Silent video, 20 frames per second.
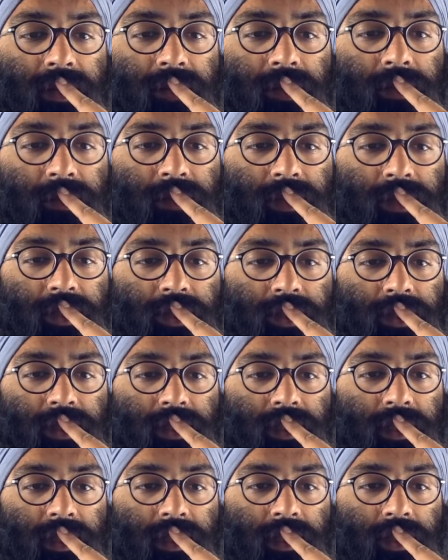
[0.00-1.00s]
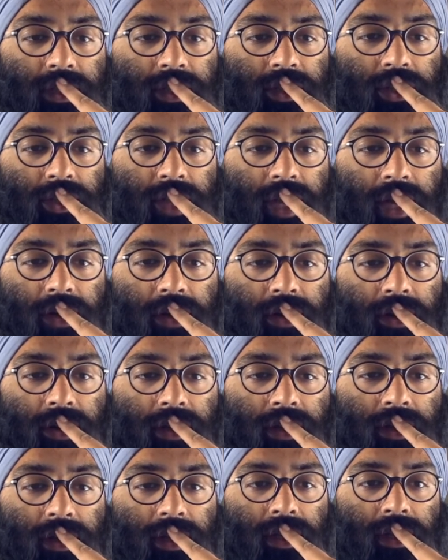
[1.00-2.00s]
My position is kind of
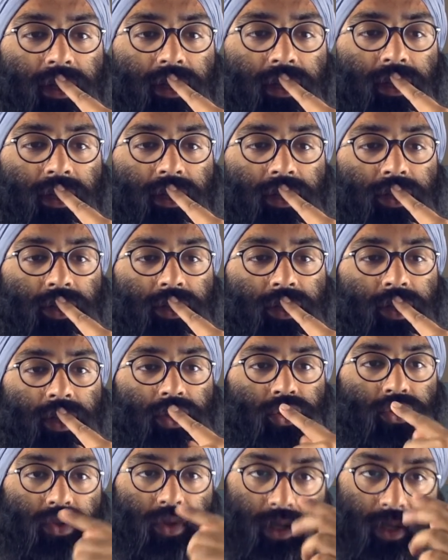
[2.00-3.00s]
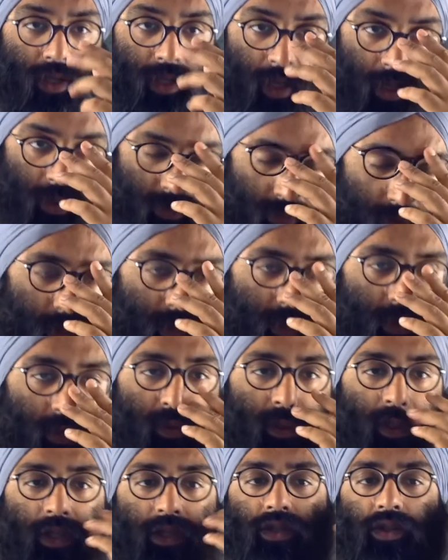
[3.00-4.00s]
shattered. Should I trade down? Don't
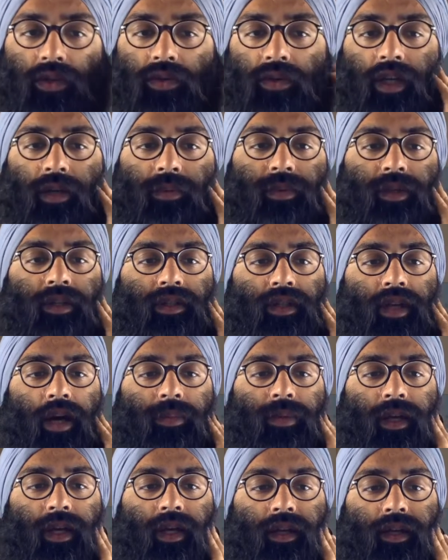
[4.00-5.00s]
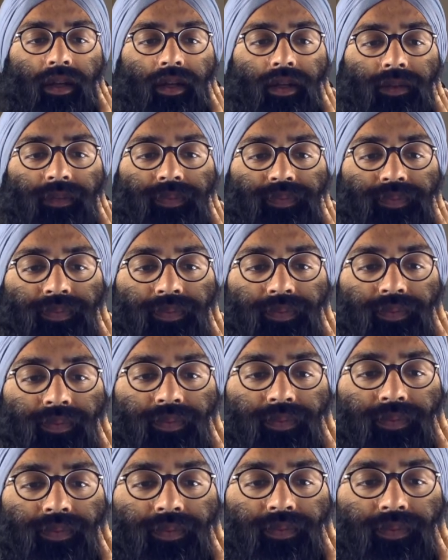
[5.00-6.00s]
think so. Keep things complicated.
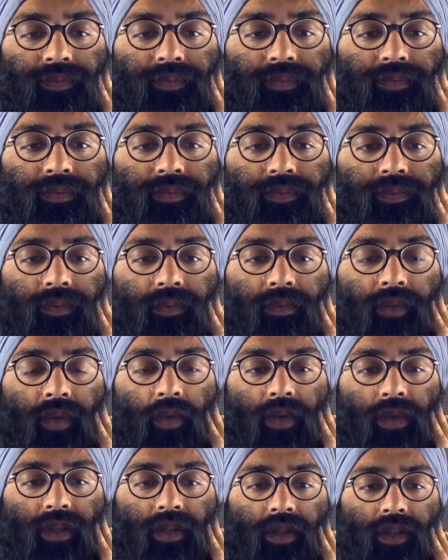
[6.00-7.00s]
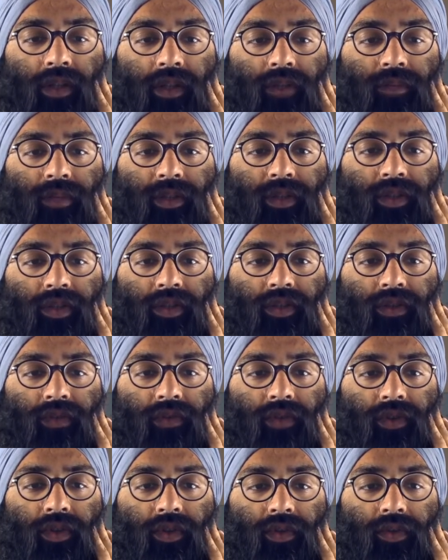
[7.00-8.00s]
What's a good position
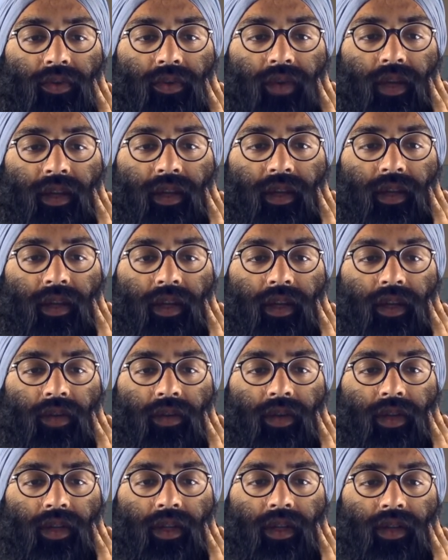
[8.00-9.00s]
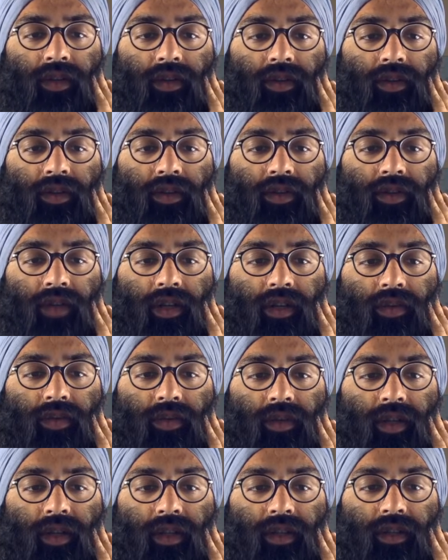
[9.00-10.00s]
for you? I think here and here to try to do a
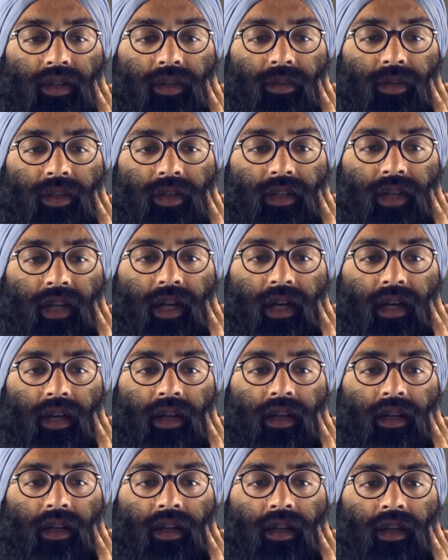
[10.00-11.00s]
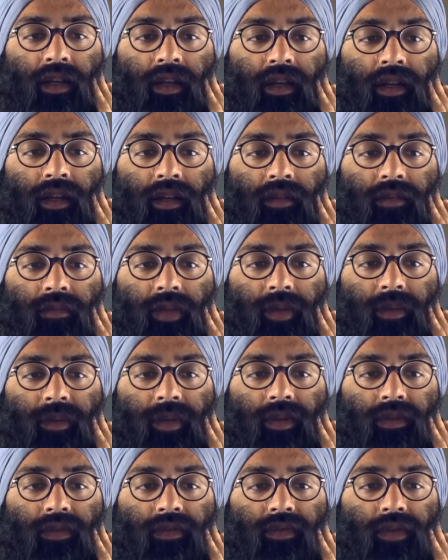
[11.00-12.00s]
nice double attack. Maybe
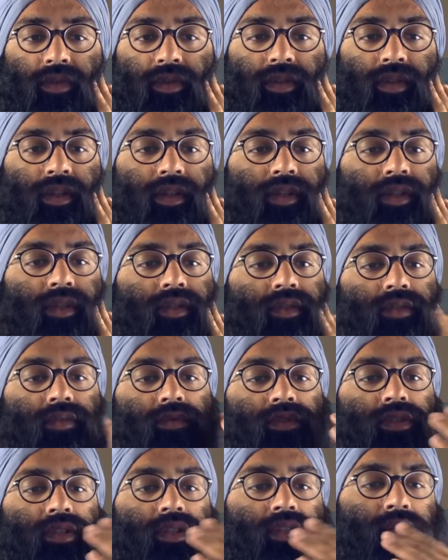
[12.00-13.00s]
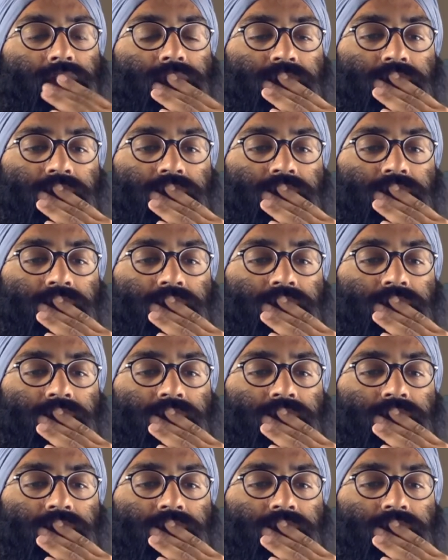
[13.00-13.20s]
it'll force this. We'll see.